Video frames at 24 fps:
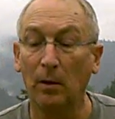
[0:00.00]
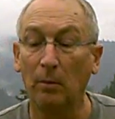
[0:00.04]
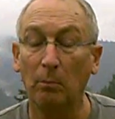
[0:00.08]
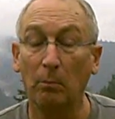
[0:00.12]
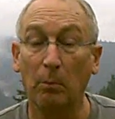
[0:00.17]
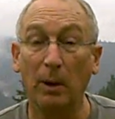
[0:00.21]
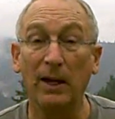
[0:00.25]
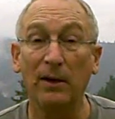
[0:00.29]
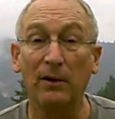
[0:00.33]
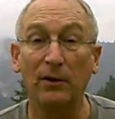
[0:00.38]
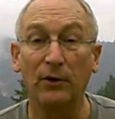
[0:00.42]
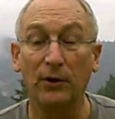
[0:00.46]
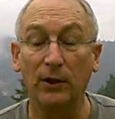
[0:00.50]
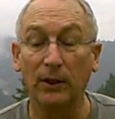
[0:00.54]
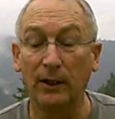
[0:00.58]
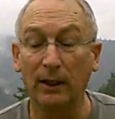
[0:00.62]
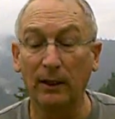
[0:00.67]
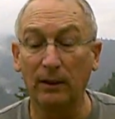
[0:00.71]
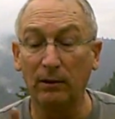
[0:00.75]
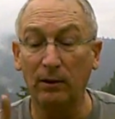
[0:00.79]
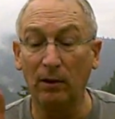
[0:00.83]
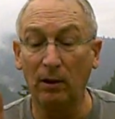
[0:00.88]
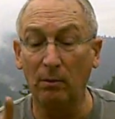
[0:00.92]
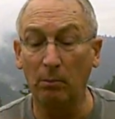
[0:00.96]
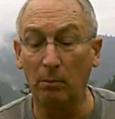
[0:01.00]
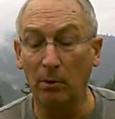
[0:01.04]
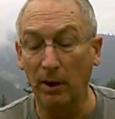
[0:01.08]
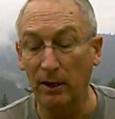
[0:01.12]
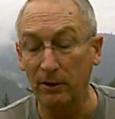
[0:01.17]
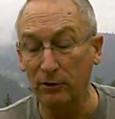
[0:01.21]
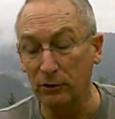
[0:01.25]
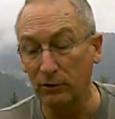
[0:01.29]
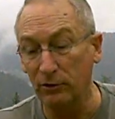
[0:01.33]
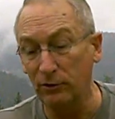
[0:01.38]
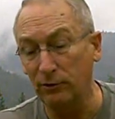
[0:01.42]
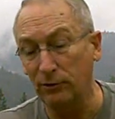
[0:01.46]
But to get to the
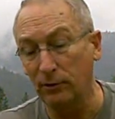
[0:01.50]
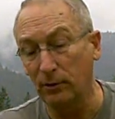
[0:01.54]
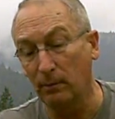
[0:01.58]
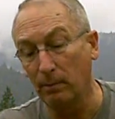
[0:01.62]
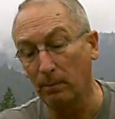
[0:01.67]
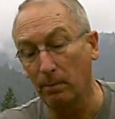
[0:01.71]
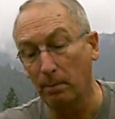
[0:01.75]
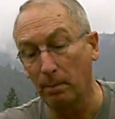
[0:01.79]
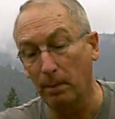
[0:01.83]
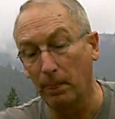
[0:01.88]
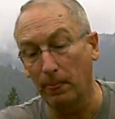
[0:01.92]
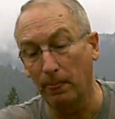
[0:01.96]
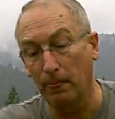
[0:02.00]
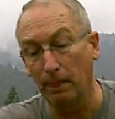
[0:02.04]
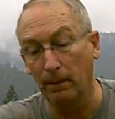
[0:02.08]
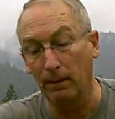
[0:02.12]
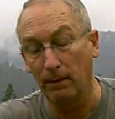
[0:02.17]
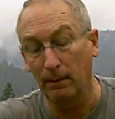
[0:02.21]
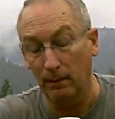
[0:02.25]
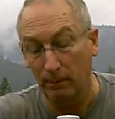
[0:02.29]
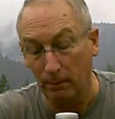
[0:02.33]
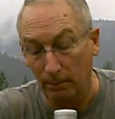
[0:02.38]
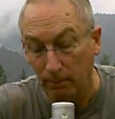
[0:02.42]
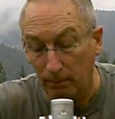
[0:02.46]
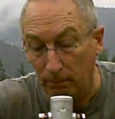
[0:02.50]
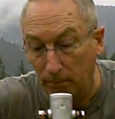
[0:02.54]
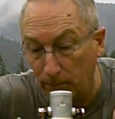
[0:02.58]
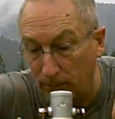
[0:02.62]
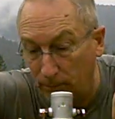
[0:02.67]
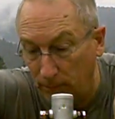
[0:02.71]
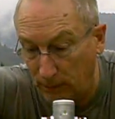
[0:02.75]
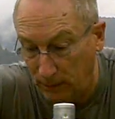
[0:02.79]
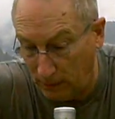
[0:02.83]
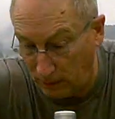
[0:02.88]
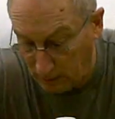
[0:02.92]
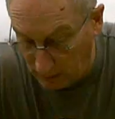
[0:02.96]
brushes,
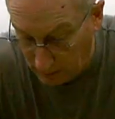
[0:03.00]
you